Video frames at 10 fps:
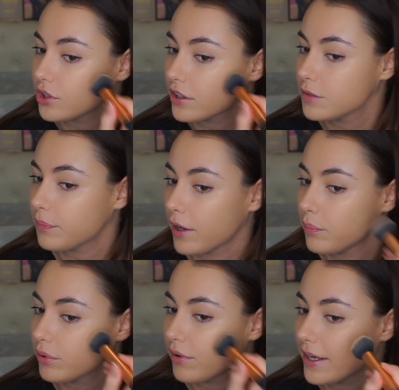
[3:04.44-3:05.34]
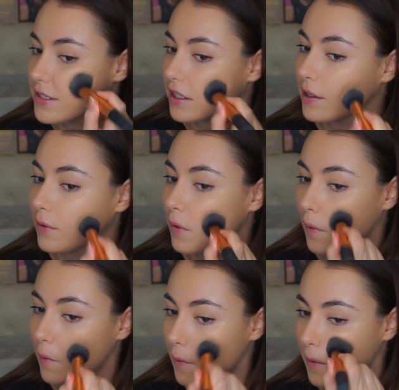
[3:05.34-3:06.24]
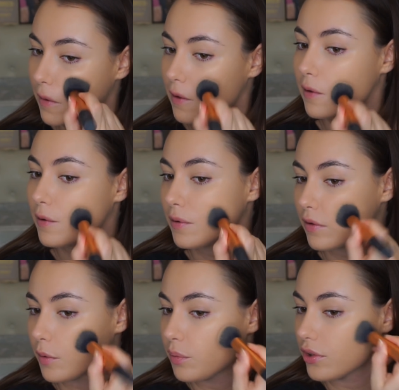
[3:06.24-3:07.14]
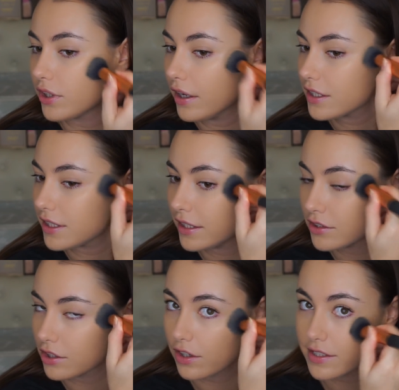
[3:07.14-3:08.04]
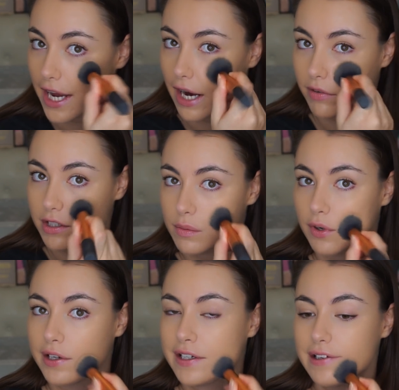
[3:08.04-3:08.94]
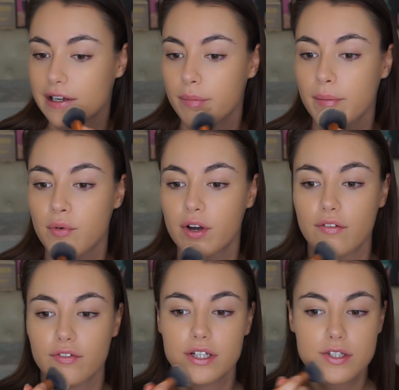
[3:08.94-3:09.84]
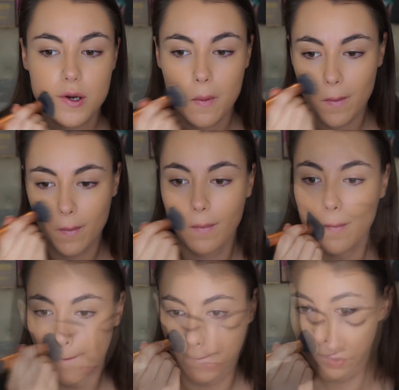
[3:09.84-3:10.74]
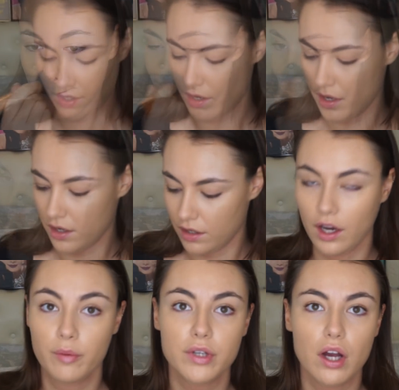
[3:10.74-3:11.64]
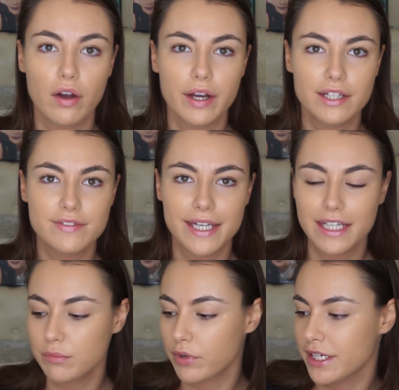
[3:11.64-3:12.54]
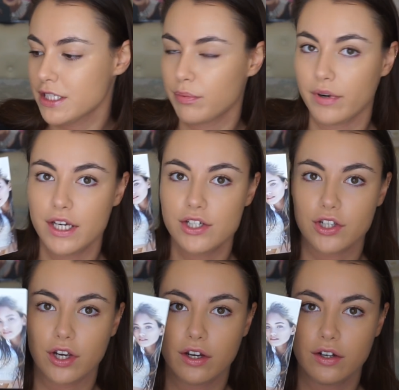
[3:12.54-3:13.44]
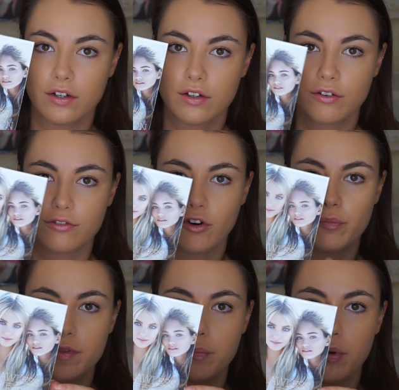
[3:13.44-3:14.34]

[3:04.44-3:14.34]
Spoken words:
just by pressing the product into those areas where I need a little bit more coverage. I'm kind of taking my inspiration from the